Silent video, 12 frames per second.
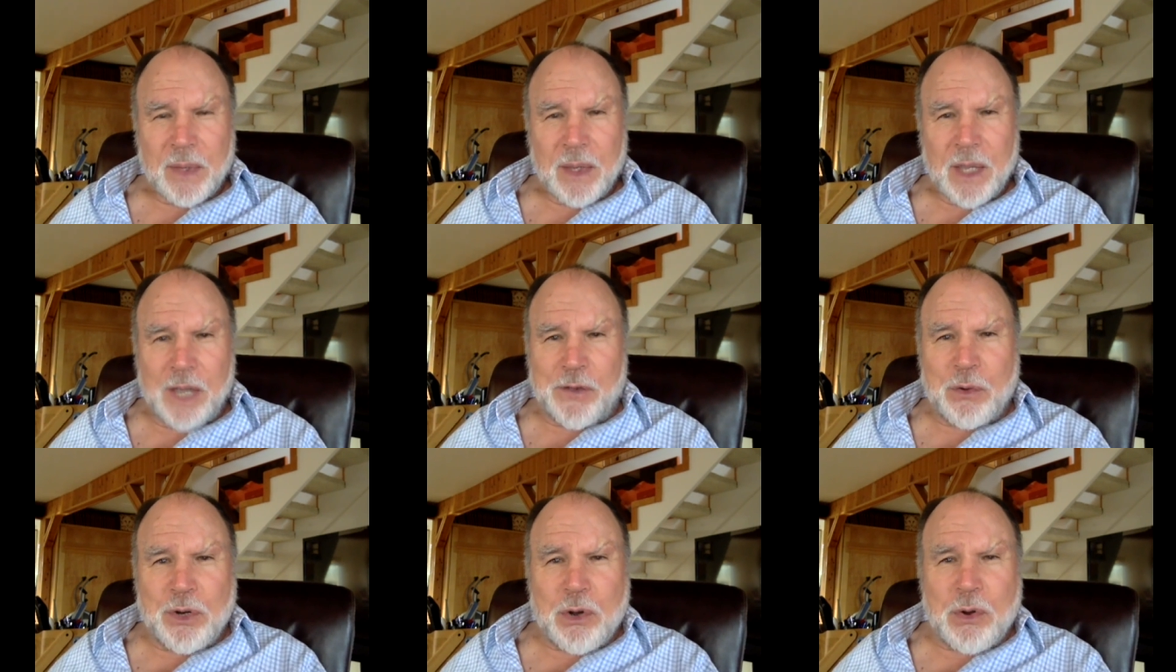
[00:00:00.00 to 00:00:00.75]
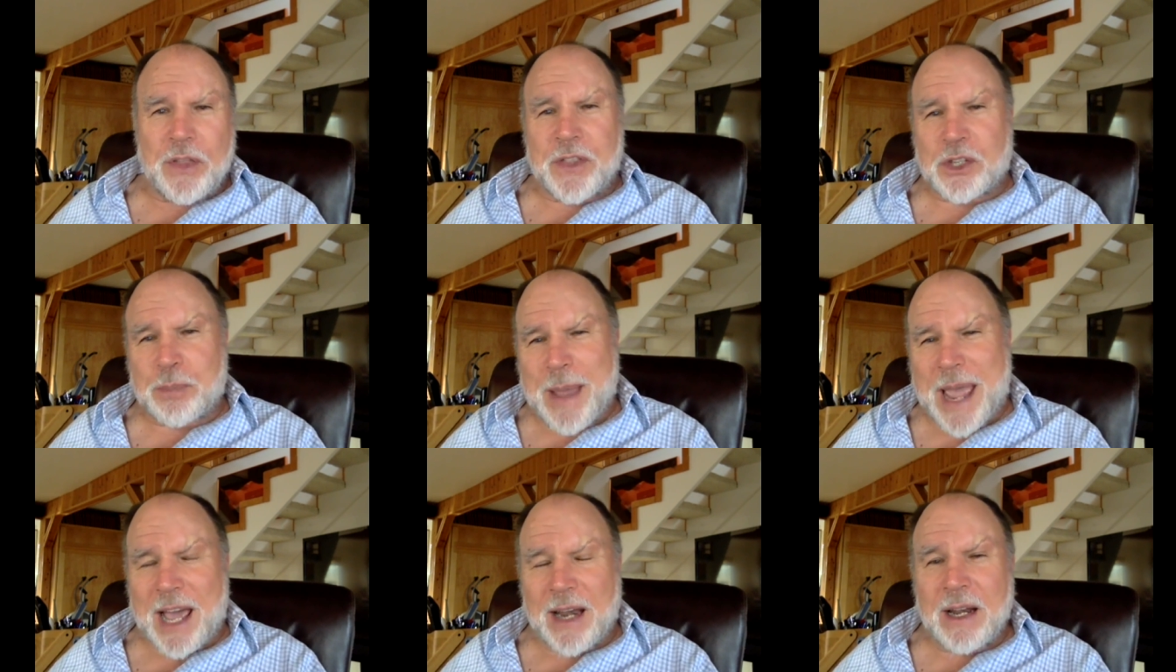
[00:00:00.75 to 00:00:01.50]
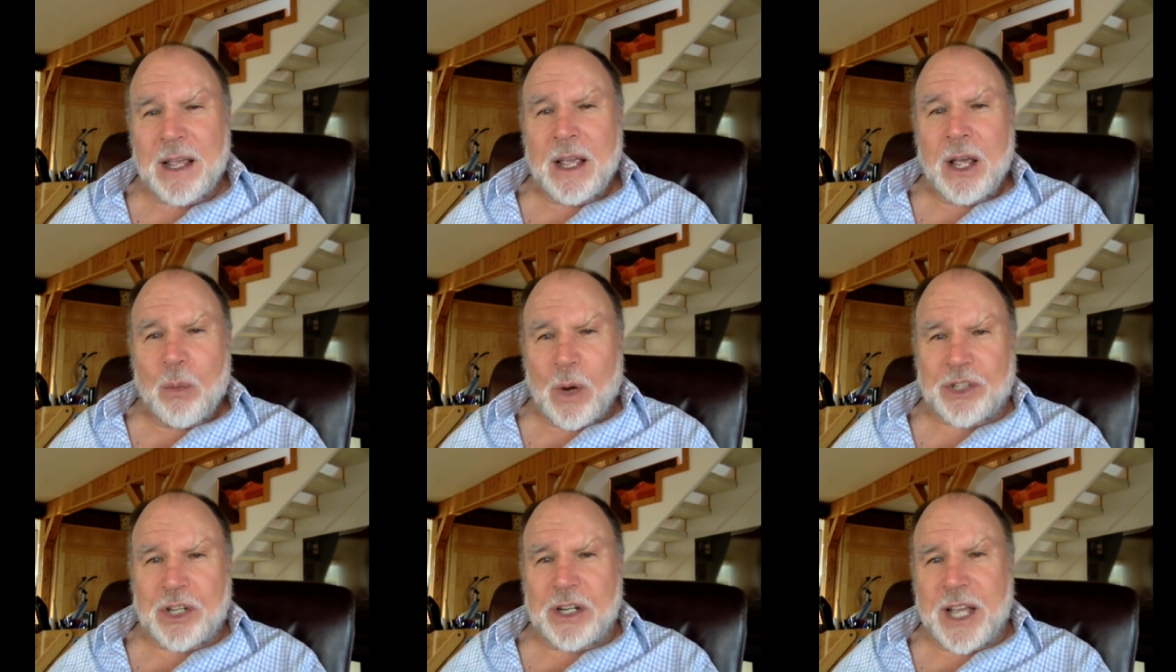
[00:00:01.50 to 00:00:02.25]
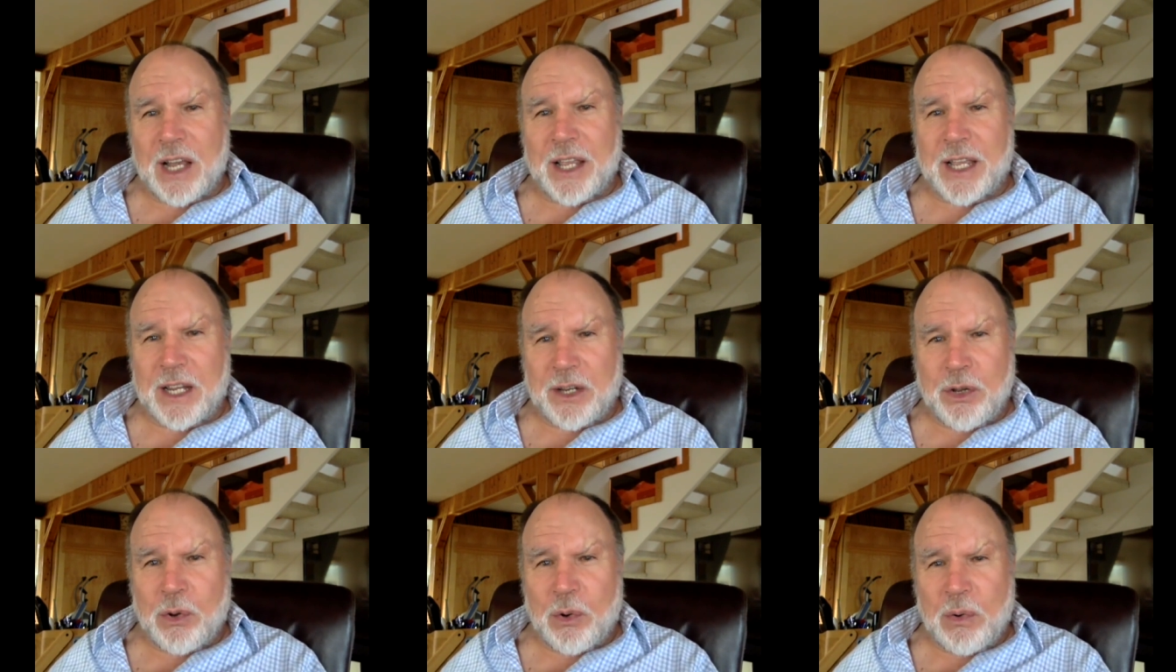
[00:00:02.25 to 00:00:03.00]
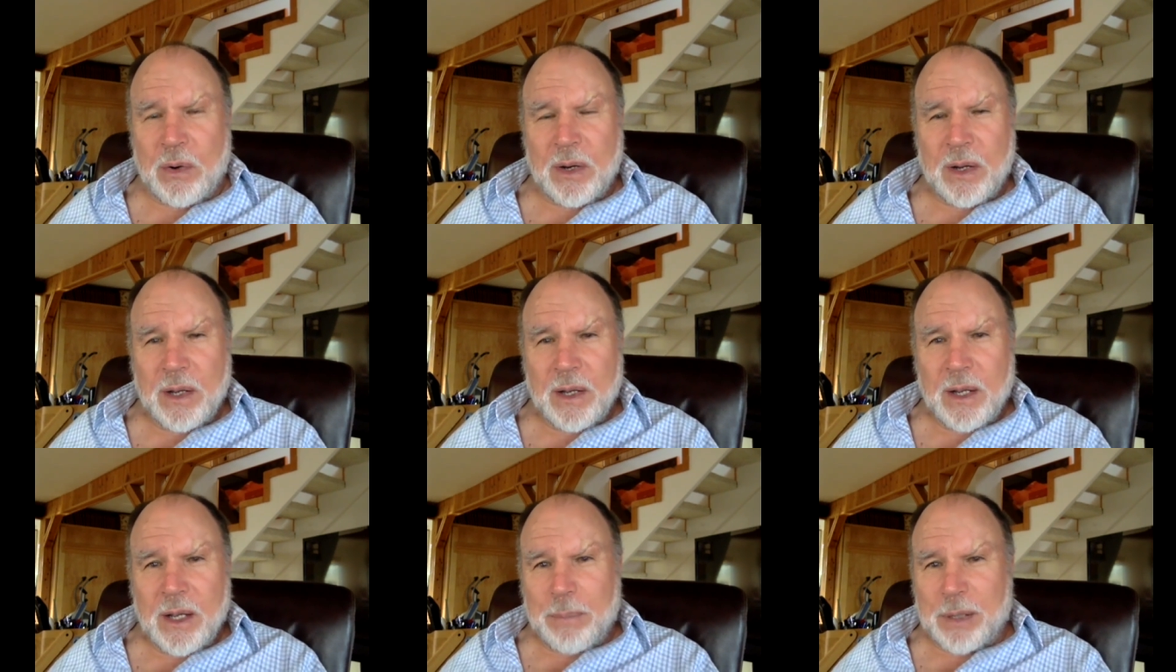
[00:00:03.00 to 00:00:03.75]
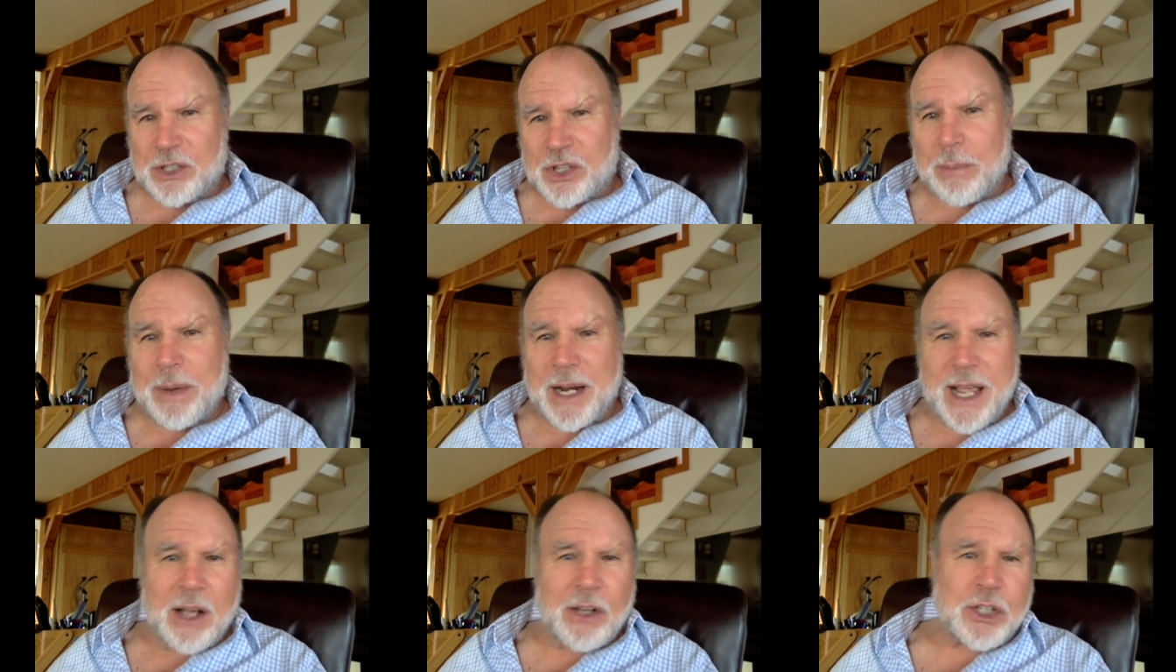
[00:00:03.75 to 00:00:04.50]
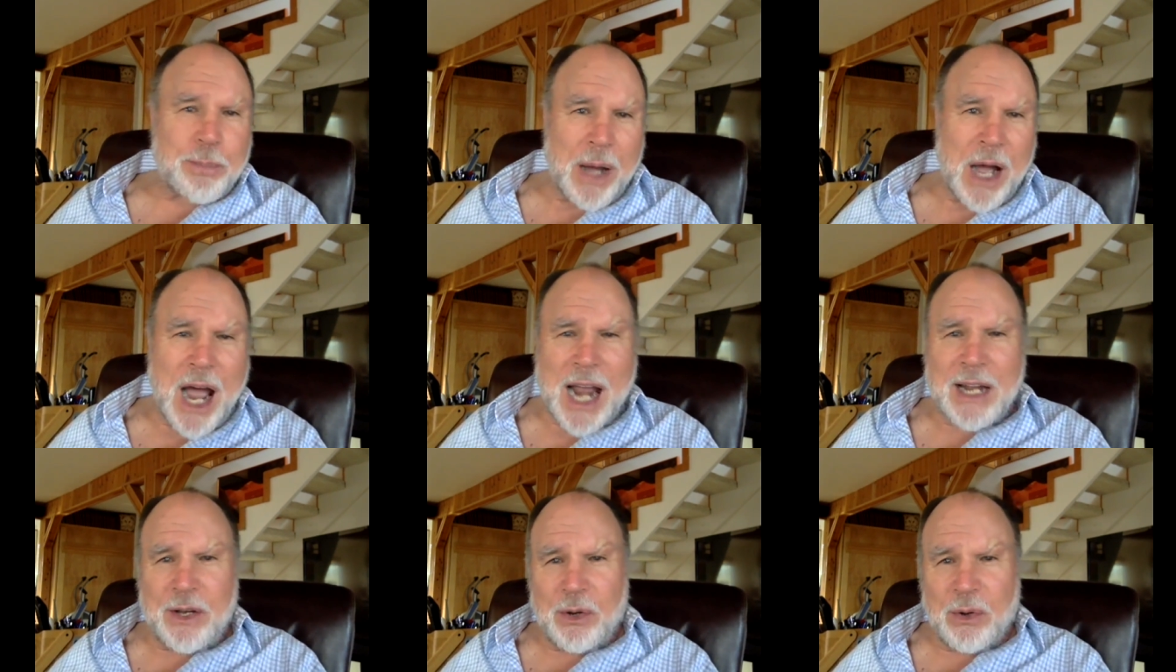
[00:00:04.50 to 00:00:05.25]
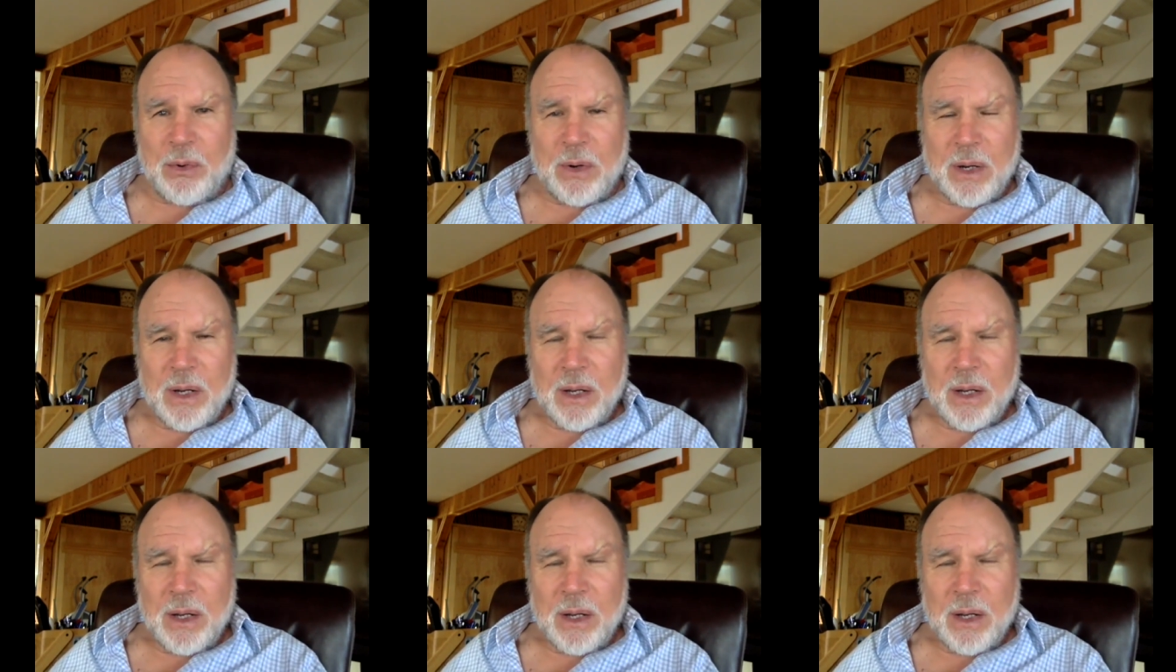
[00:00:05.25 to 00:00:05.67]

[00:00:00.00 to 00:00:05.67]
If you knew that this man wasn't yelling at you, but somebody else behind you,